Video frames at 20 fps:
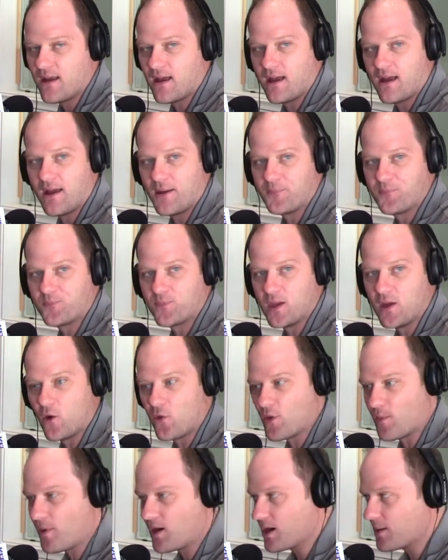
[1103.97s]
Uh, you
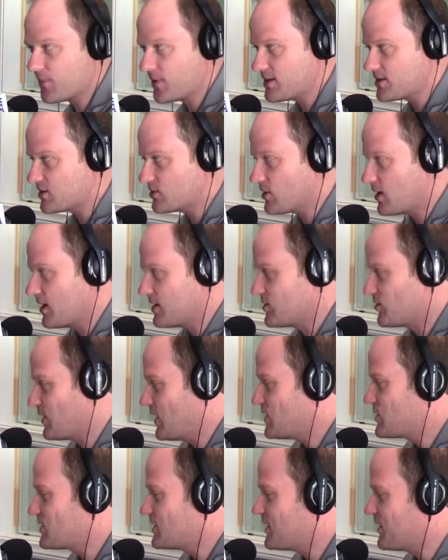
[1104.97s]
know, the marketplace, uh,
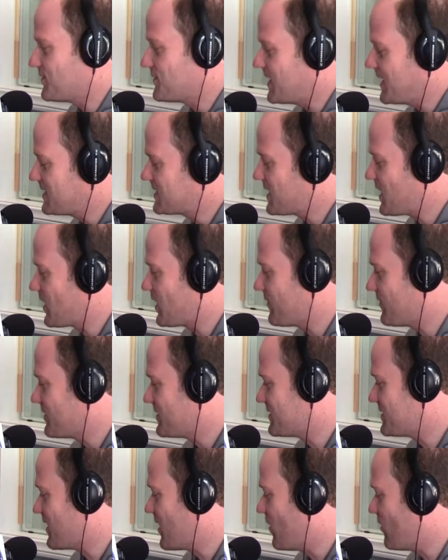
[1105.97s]
strangely enough, takes care of
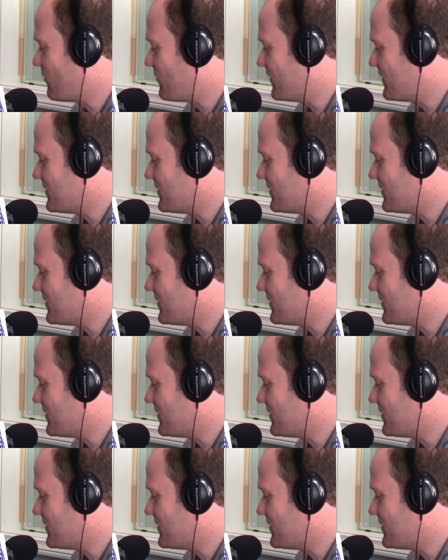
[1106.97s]
itself,